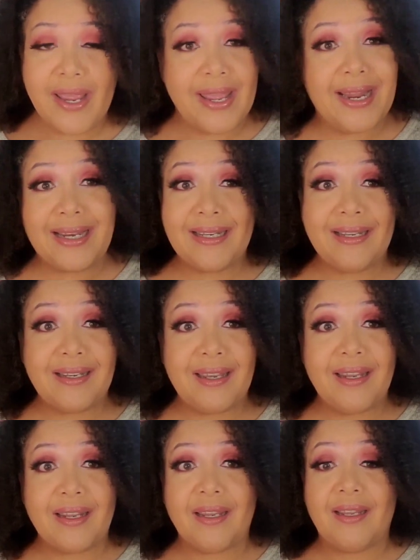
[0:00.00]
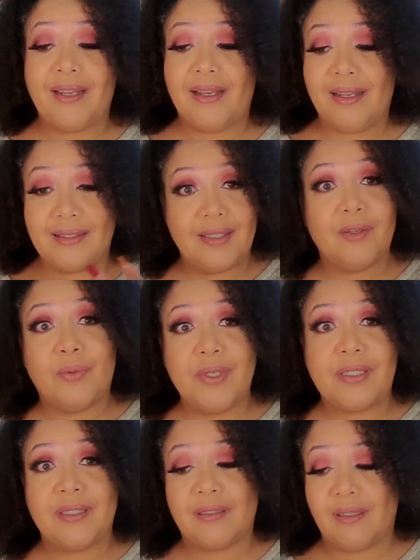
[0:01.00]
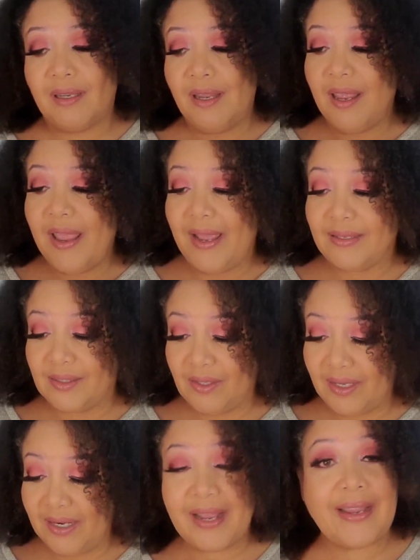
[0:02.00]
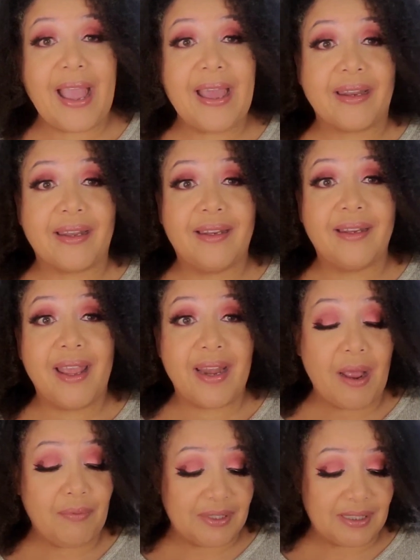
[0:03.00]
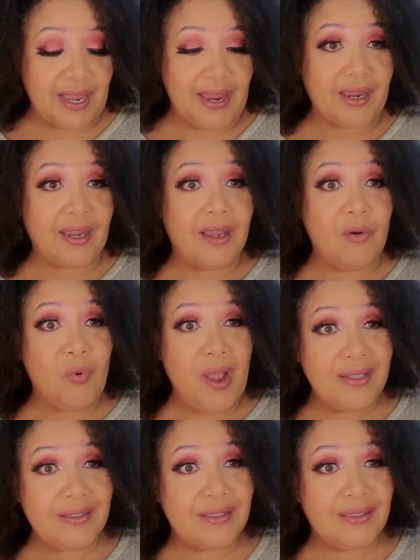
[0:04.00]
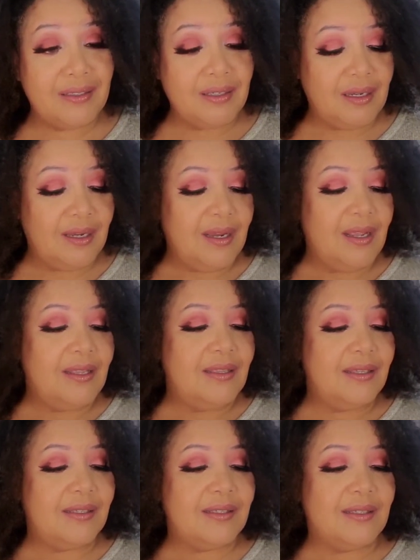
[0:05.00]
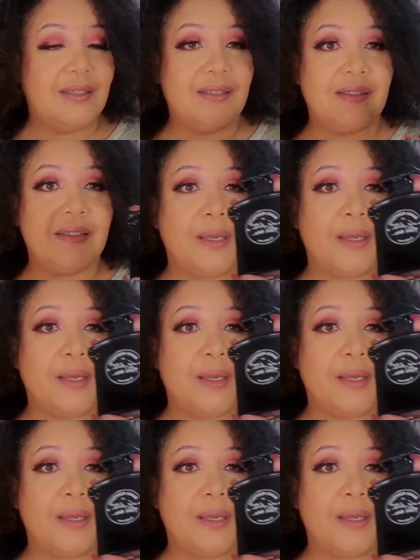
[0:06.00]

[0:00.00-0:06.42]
And I didn't get it until recently. And so then I got it. And I was like, what? This is